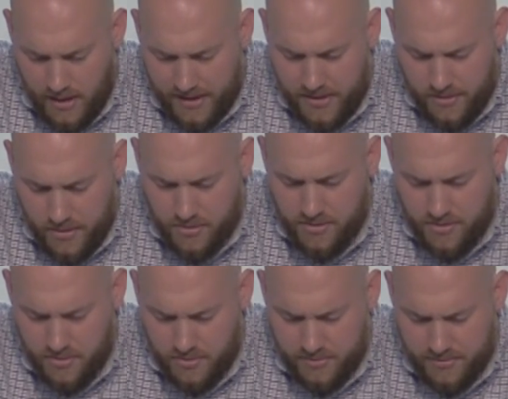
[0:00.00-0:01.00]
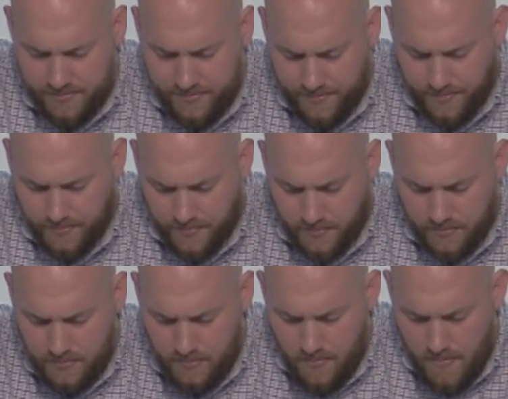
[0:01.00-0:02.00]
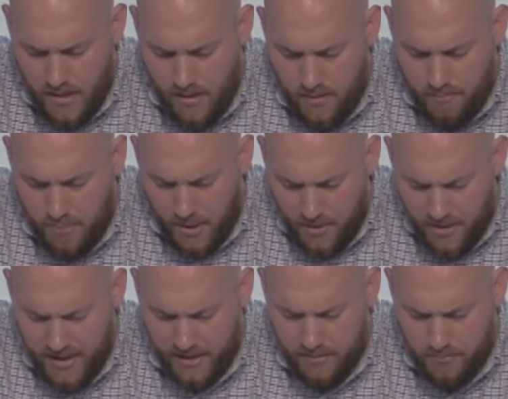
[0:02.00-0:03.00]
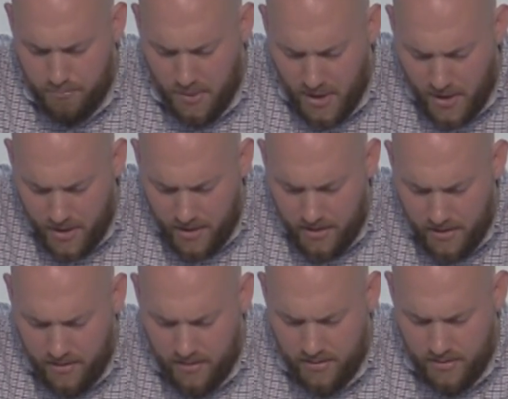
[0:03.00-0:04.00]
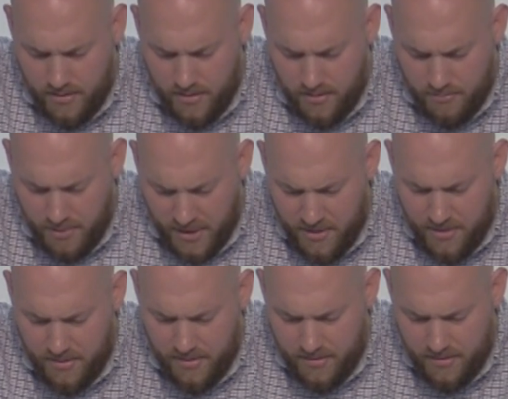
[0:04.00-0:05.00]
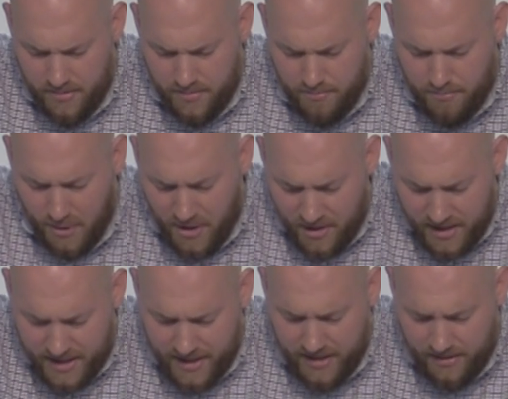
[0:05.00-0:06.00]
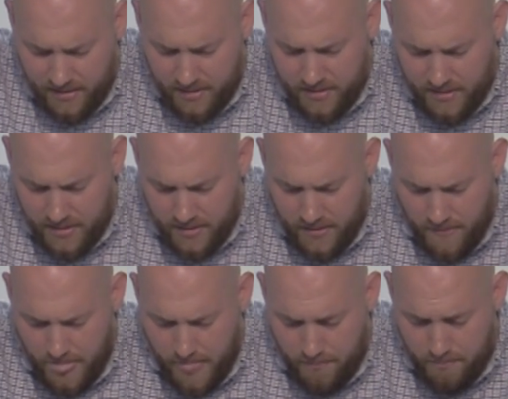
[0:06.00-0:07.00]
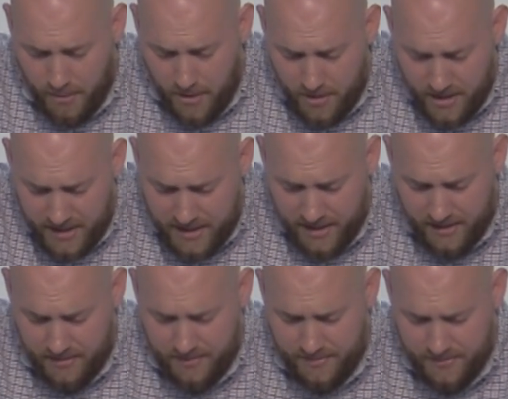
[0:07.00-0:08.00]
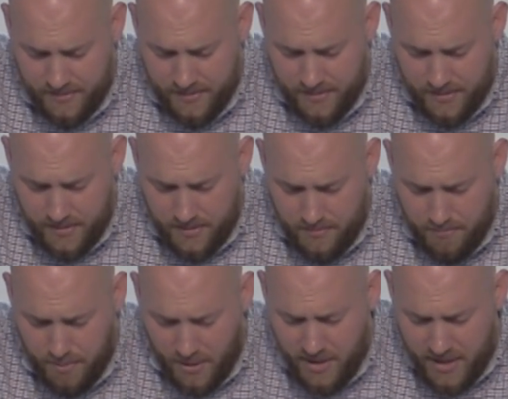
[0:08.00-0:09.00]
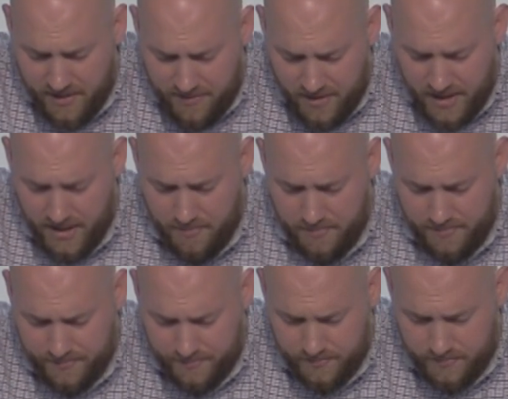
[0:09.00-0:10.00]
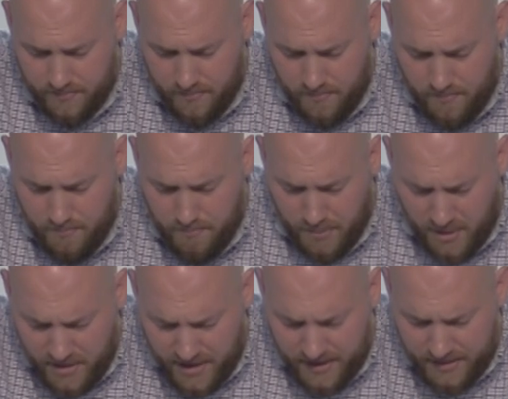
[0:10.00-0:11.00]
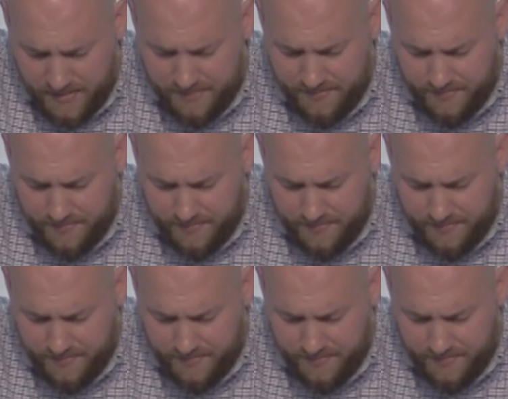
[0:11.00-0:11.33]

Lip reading: like you used to. Burning, burn, burn, burn again, burn again, burning for him, burning,